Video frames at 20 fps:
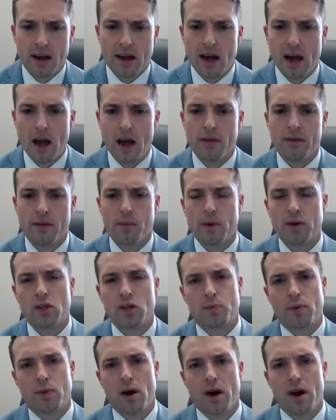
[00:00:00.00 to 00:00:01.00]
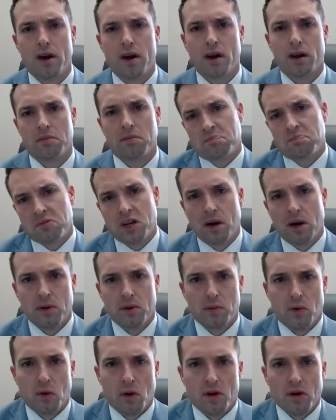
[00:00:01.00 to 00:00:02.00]
And we just brought on a couple
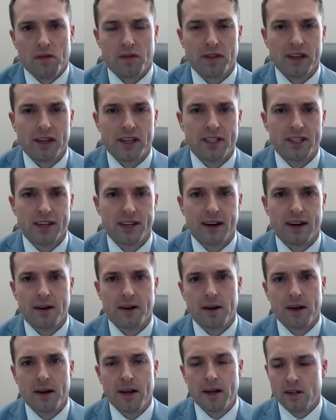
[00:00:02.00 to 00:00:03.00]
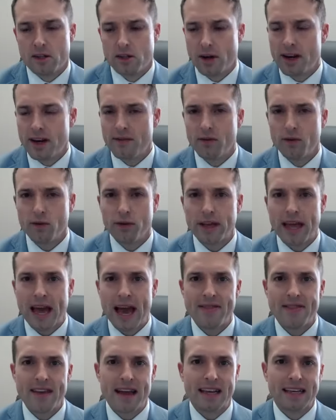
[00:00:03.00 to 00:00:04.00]
more for this year. So I never really
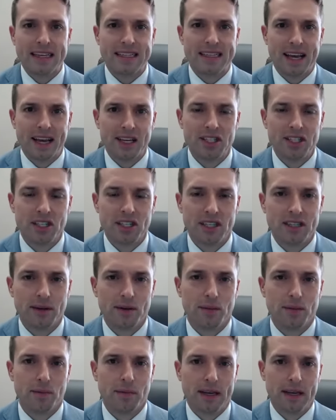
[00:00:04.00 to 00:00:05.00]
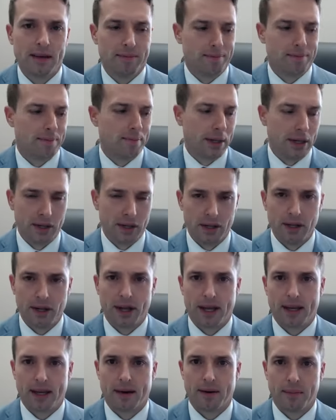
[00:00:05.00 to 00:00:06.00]
had that intention to build
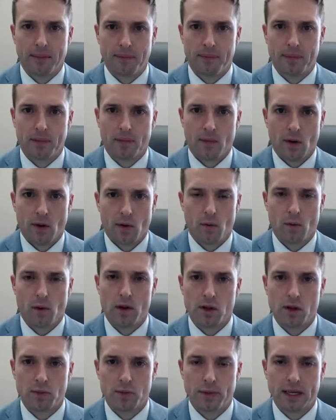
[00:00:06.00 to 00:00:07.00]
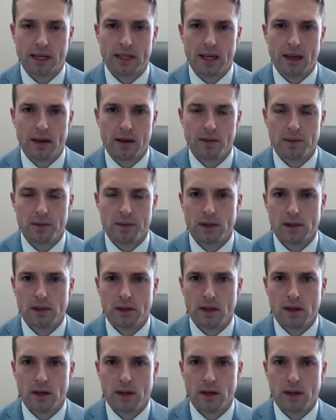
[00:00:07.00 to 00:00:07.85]
like one of those big teams.